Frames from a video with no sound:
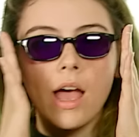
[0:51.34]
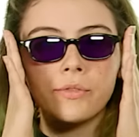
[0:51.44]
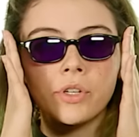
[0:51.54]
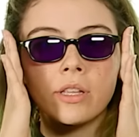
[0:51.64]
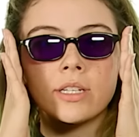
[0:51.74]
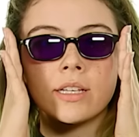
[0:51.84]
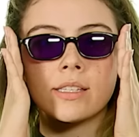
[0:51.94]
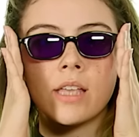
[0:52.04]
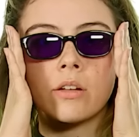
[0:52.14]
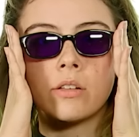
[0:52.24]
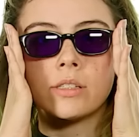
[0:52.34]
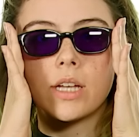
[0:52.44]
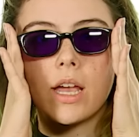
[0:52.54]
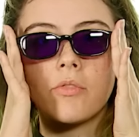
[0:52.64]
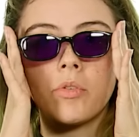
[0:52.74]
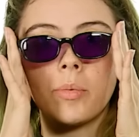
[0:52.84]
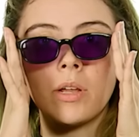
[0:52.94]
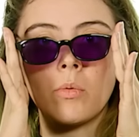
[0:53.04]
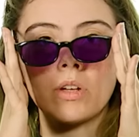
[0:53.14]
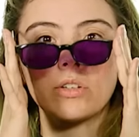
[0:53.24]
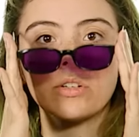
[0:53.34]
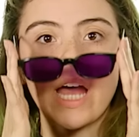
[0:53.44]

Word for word: After the dust settled, everybody wondered